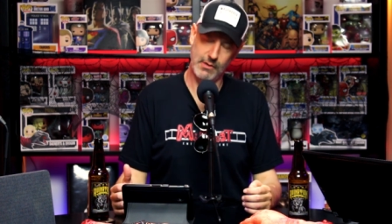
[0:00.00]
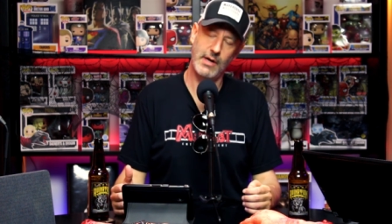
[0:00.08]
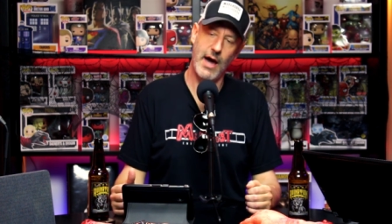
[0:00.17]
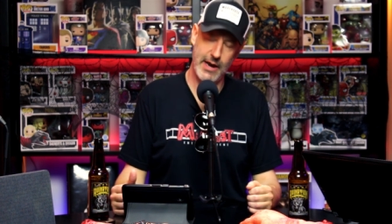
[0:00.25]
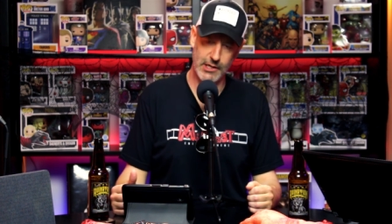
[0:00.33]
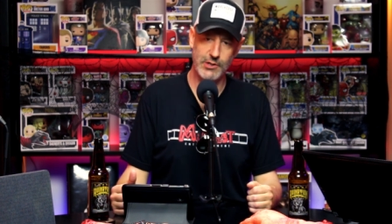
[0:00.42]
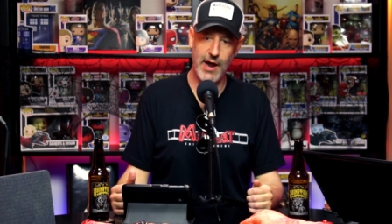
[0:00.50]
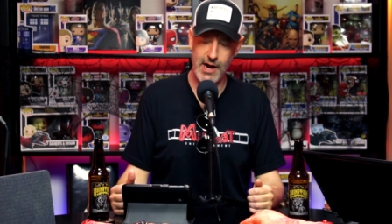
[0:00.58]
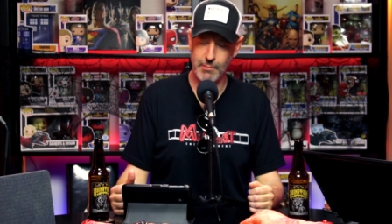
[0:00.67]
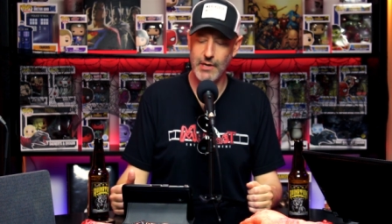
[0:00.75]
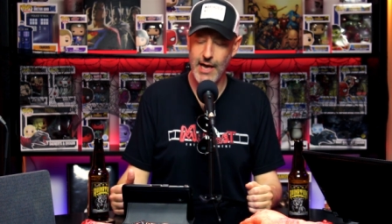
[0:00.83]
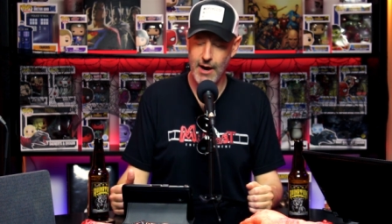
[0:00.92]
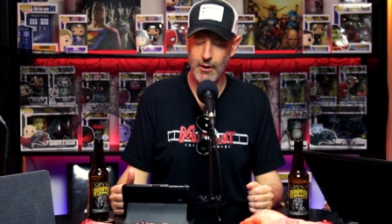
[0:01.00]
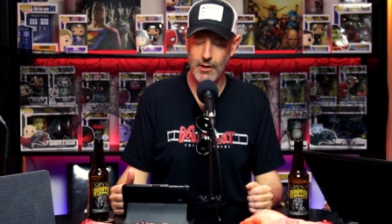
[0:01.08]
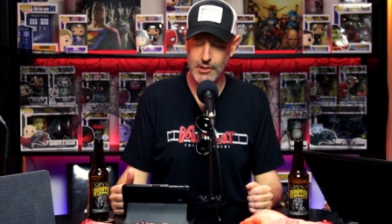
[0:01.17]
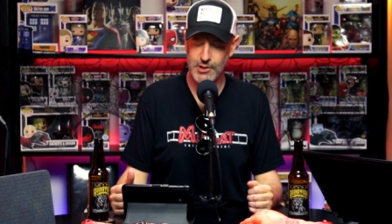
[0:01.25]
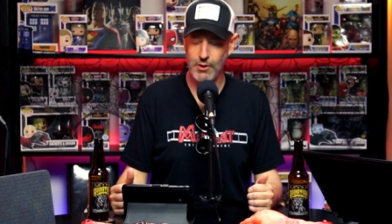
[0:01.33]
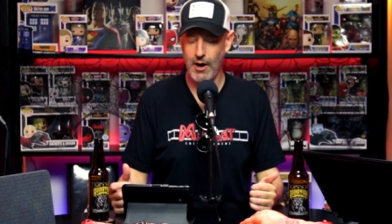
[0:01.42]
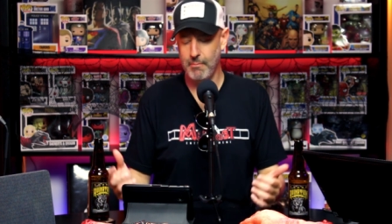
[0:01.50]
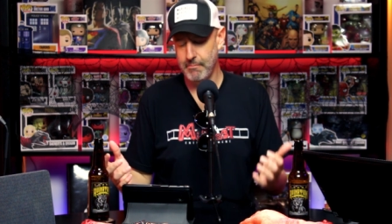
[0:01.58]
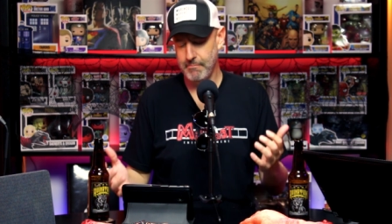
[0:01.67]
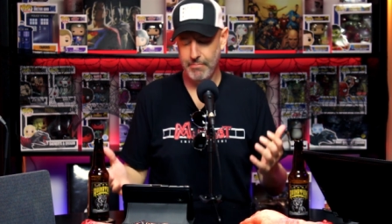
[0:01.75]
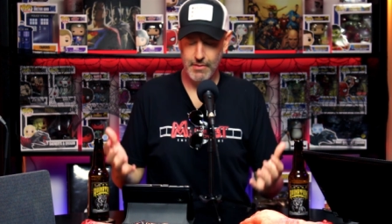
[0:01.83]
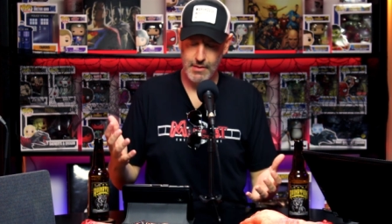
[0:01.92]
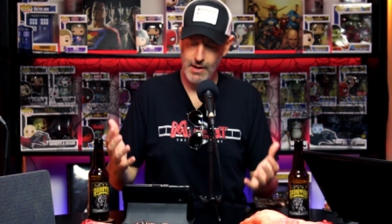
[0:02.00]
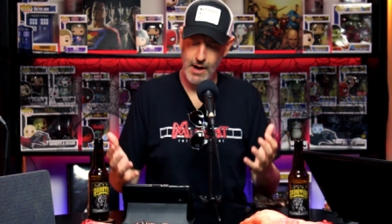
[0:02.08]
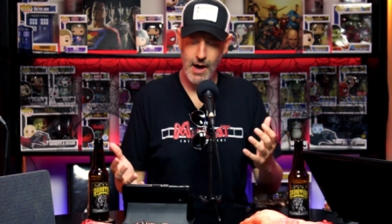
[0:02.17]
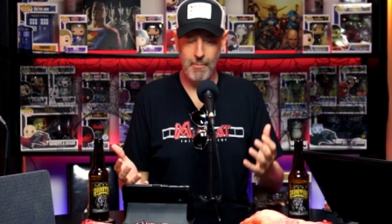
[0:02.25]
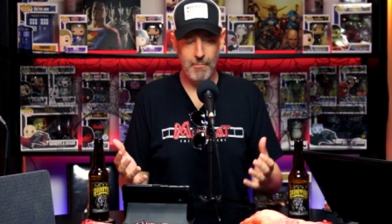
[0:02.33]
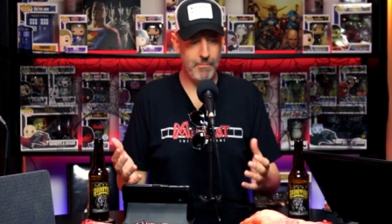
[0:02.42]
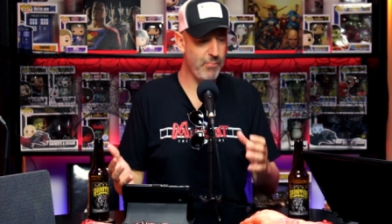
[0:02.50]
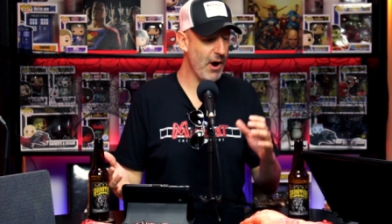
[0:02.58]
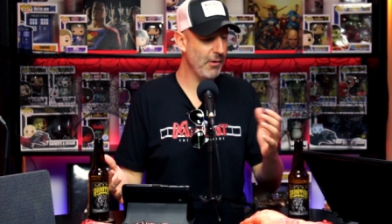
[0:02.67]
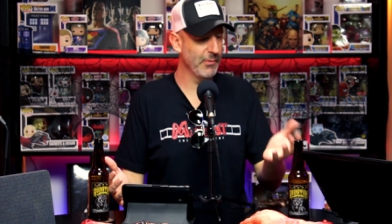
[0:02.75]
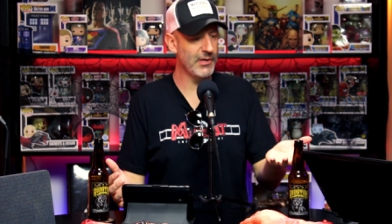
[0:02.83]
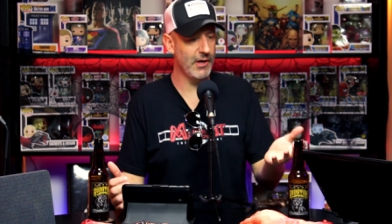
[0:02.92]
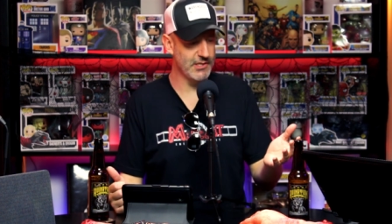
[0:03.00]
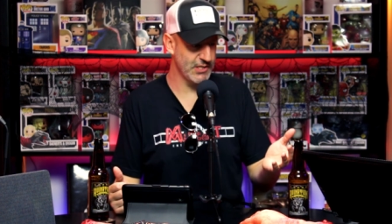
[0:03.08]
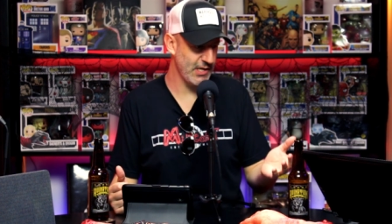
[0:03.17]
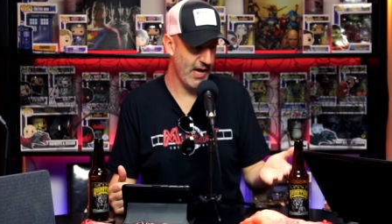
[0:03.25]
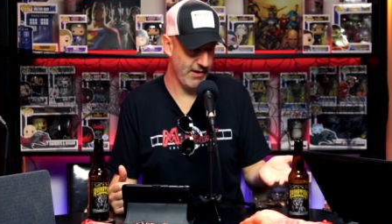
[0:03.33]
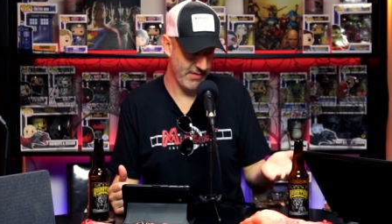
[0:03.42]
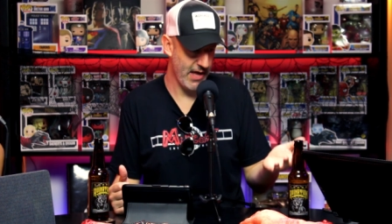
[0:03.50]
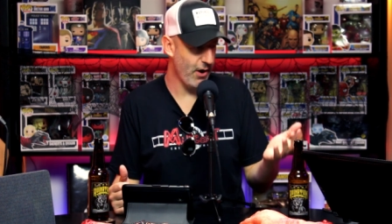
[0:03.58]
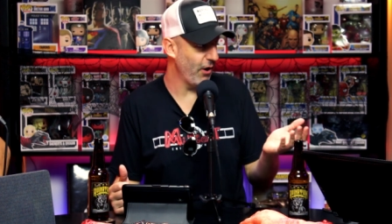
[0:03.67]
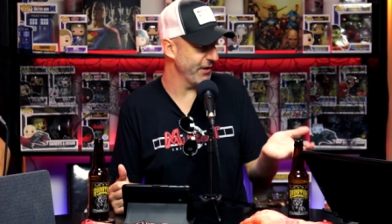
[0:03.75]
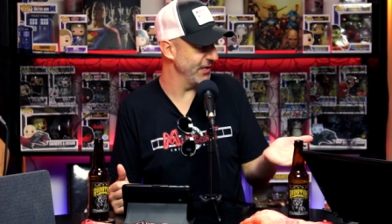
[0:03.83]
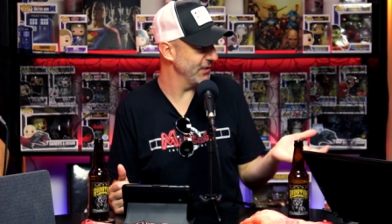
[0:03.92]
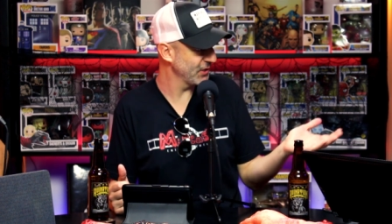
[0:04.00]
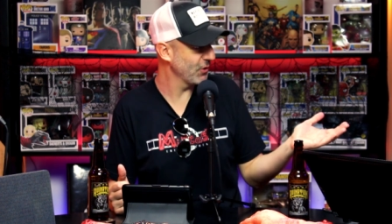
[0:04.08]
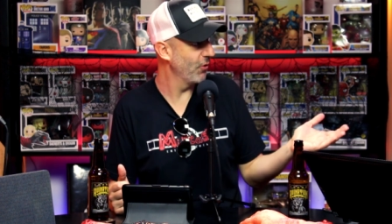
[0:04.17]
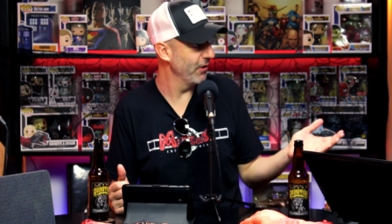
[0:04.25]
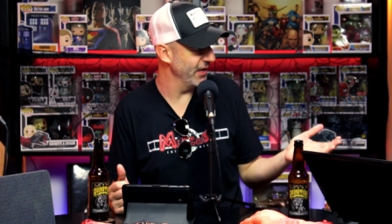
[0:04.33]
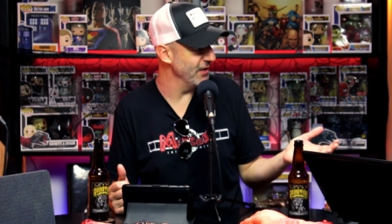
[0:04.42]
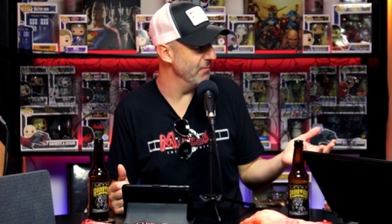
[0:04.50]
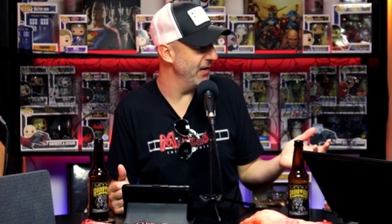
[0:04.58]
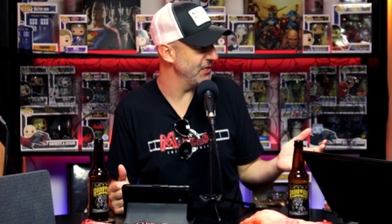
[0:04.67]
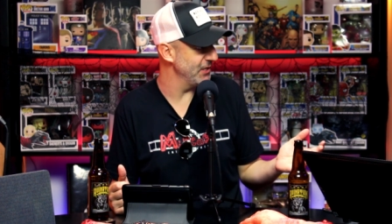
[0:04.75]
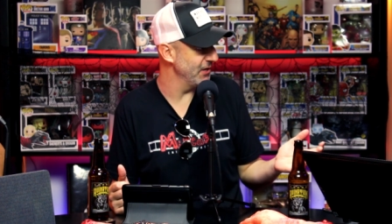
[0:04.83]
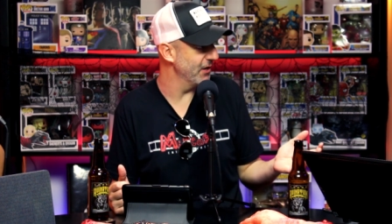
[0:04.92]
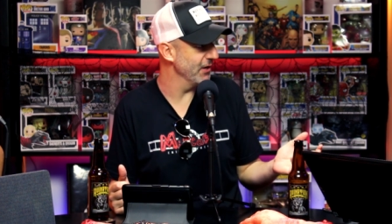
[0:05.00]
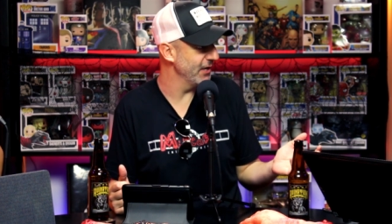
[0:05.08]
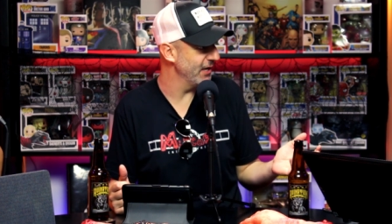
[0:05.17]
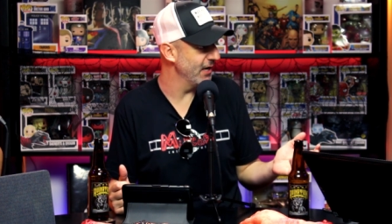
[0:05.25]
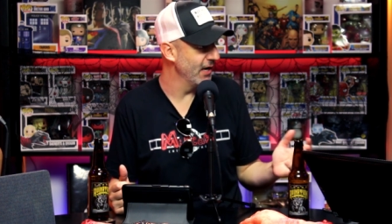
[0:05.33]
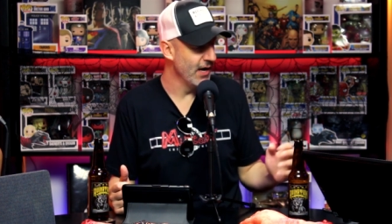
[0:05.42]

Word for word: kind of dragged me down on it, so I'm I'm probably on the side of that audience score that you mentioned earlier.